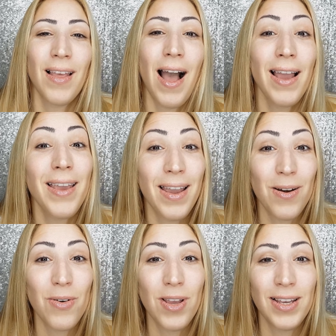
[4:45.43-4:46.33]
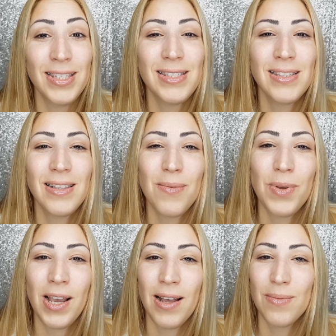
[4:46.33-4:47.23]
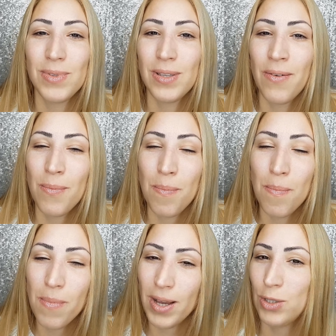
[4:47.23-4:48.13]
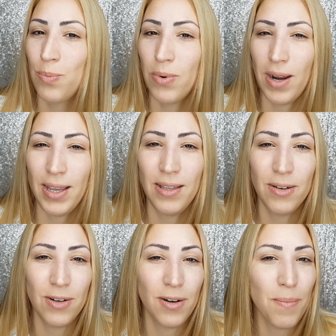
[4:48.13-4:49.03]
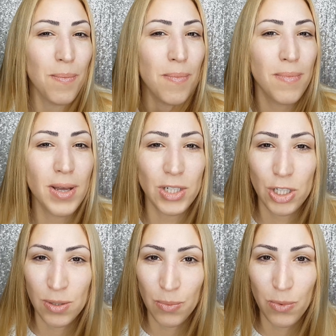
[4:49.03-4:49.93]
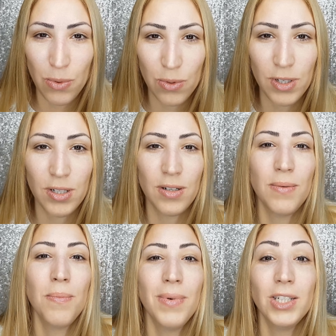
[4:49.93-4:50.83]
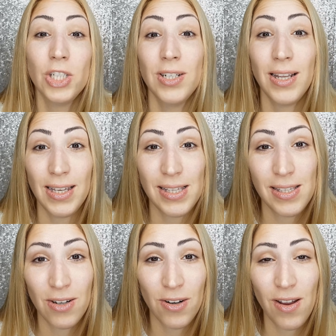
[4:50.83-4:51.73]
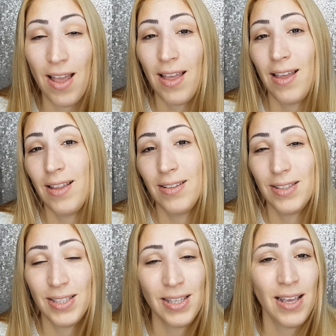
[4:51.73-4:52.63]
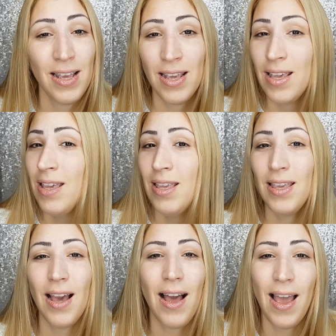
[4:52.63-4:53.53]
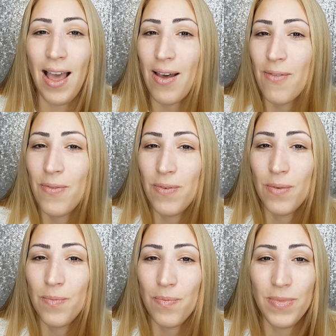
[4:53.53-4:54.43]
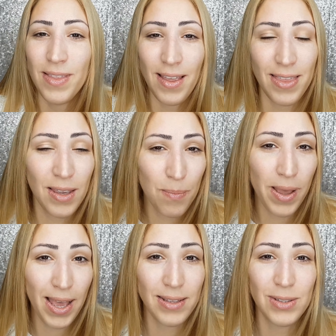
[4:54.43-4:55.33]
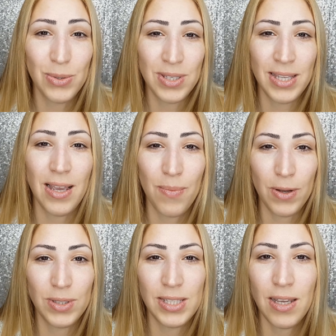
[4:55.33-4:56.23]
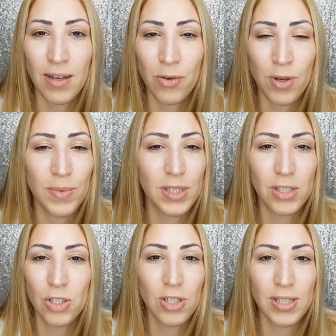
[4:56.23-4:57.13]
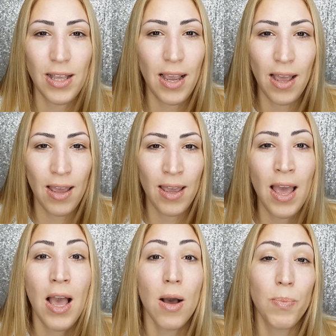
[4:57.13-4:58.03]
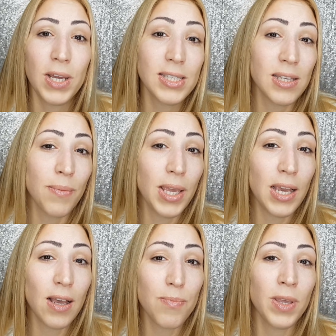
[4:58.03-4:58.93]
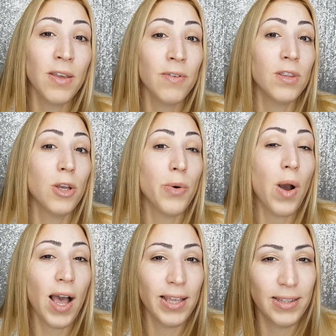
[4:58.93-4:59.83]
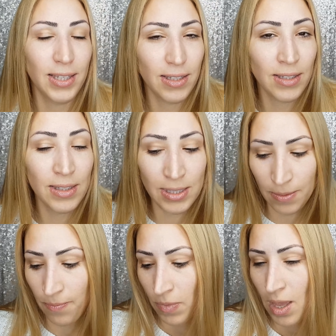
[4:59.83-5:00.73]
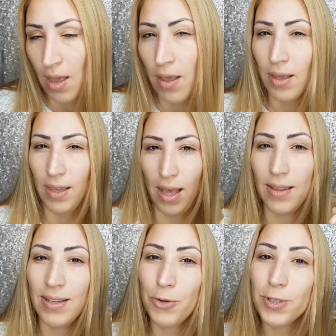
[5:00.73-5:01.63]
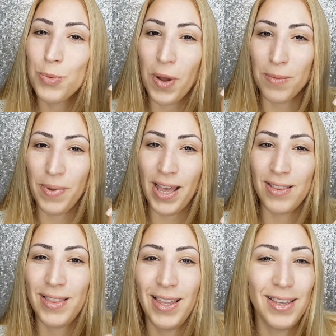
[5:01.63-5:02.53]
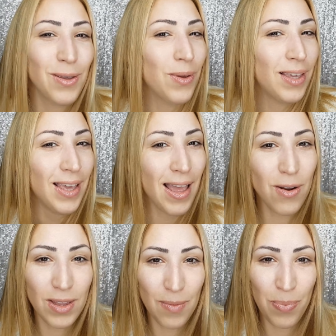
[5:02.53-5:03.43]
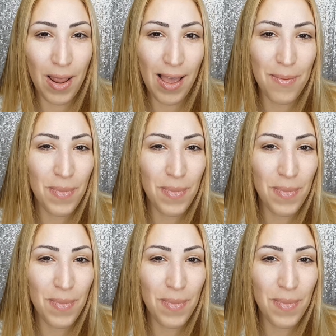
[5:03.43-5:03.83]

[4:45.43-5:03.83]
area instantly becomes much brighter, much smoother, much nicer, and yeah, I have nothing bad to say about this eye cream. It's just like I applied some makeup even though I didn't. Yeah, there is one bad thing. You cannot apply